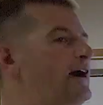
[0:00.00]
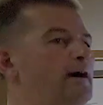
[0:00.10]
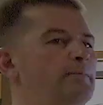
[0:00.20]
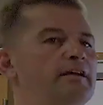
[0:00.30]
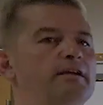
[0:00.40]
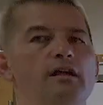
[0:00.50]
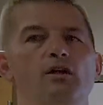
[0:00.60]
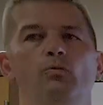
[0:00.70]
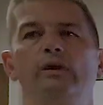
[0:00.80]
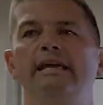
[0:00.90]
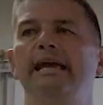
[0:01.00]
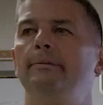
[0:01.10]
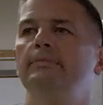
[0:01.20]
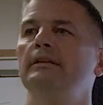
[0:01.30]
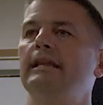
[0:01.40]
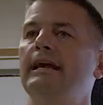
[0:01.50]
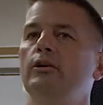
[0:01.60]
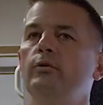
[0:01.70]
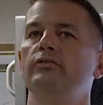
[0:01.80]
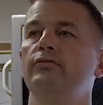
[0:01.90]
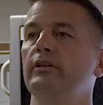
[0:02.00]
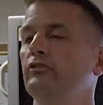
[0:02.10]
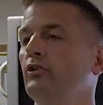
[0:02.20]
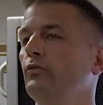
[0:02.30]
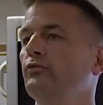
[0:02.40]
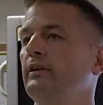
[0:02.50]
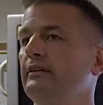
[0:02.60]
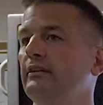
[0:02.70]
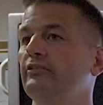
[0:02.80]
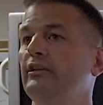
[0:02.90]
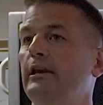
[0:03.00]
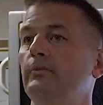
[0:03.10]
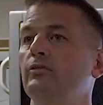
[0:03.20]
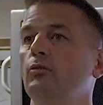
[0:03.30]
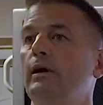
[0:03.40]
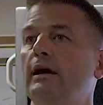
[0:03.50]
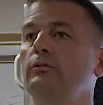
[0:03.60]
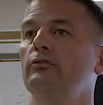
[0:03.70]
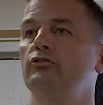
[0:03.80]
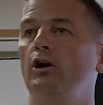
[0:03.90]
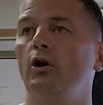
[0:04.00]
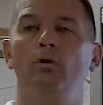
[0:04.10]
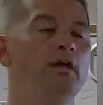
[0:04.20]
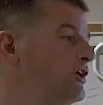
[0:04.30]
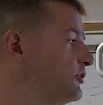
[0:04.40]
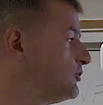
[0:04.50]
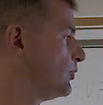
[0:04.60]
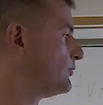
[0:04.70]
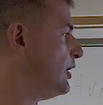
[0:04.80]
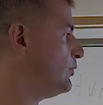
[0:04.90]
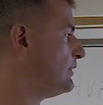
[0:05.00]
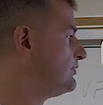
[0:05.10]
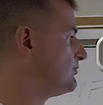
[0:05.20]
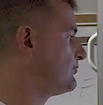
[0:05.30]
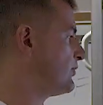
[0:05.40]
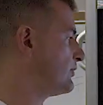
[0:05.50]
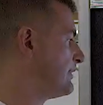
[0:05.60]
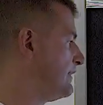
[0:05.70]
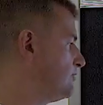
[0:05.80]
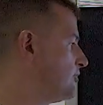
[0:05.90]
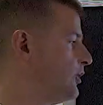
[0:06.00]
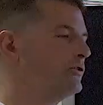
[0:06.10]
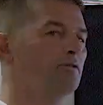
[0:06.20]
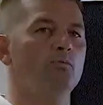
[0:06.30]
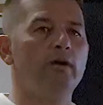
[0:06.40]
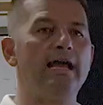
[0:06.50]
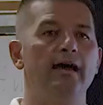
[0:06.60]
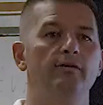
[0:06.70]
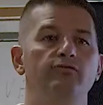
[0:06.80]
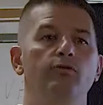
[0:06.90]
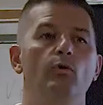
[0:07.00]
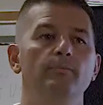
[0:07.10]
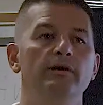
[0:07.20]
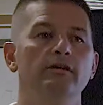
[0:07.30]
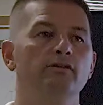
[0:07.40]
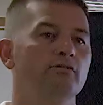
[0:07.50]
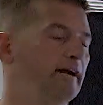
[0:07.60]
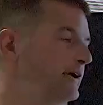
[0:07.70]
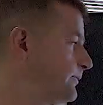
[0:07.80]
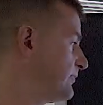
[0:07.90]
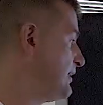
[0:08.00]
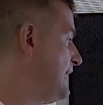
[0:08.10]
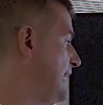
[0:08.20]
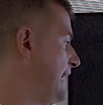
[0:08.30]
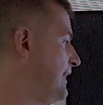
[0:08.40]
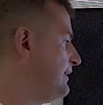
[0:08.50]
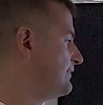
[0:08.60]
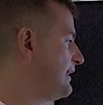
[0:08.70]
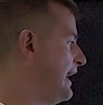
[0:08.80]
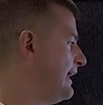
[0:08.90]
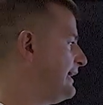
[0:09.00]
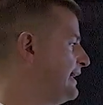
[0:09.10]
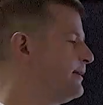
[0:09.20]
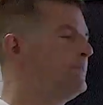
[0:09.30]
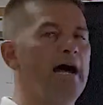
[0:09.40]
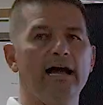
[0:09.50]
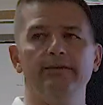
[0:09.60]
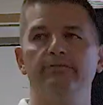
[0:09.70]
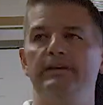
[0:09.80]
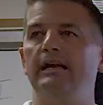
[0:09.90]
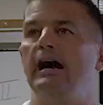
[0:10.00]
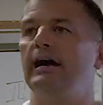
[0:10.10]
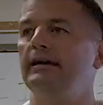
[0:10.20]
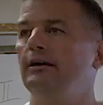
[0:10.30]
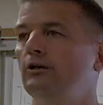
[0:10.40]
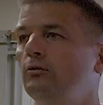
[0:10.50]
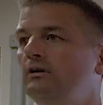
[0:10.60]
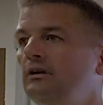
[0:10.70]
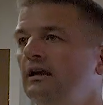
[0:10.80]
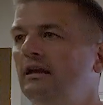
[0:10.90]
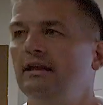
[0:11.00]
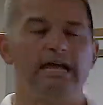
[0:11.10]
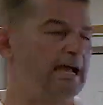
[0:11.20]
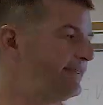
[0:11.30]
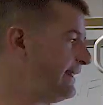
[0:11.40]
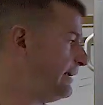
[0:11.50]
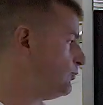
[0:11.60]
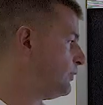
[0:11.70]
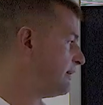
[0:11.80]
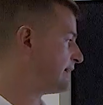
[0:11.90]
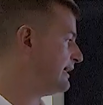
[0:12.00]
vomiting, we kept the language for the Zofran the same throughout. So you'll notice for the adult, we have 4 milligrams, and it's IM, IV, IO, and then we're